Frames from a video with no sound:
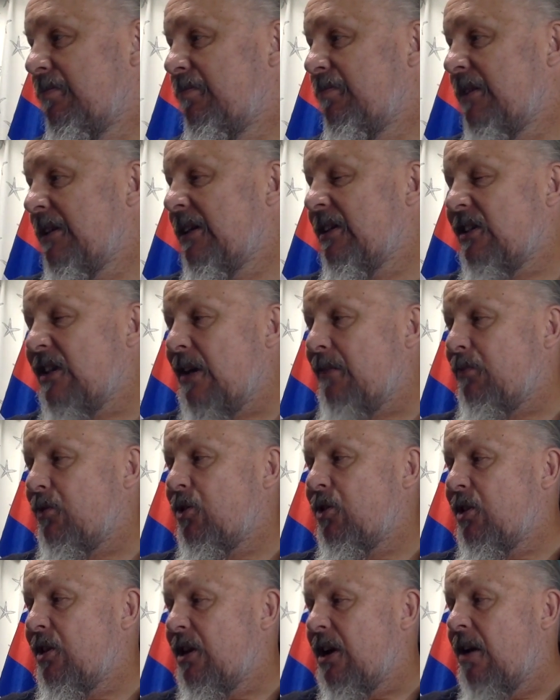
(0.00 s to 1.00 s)

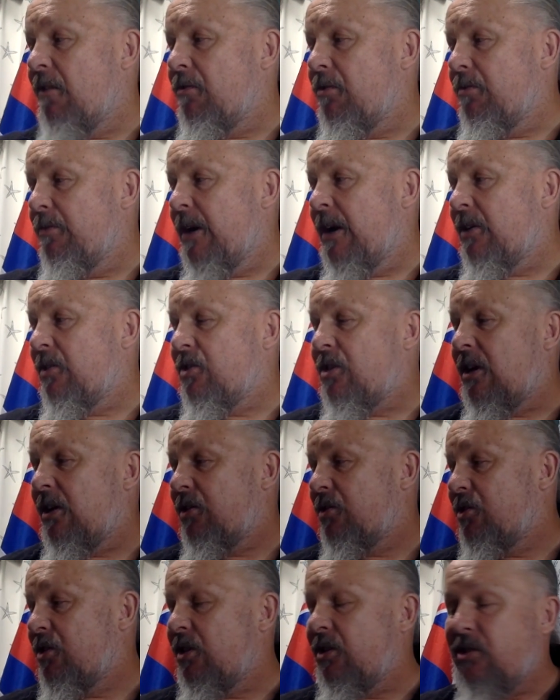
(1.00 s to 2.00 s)
to the government
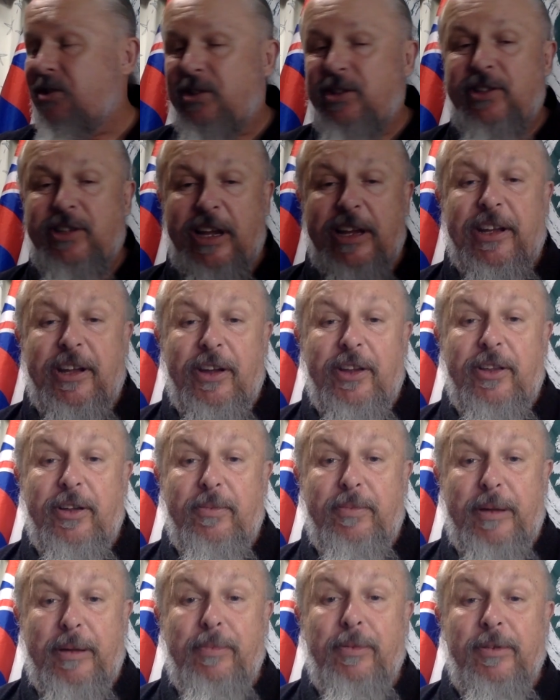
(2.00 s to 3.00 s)
to take care of their
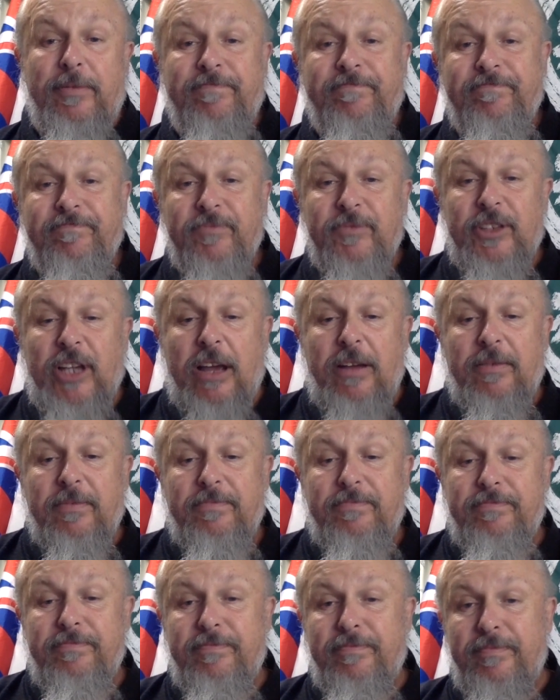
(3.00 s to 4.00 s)
people. So,
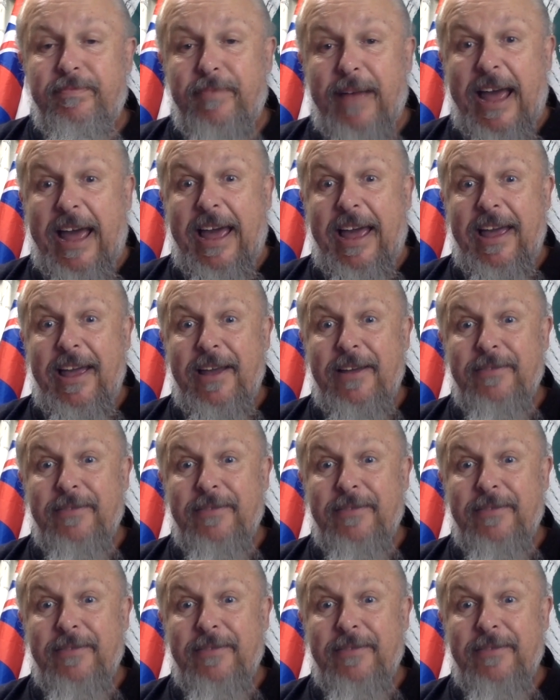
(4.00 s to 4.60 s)
bye.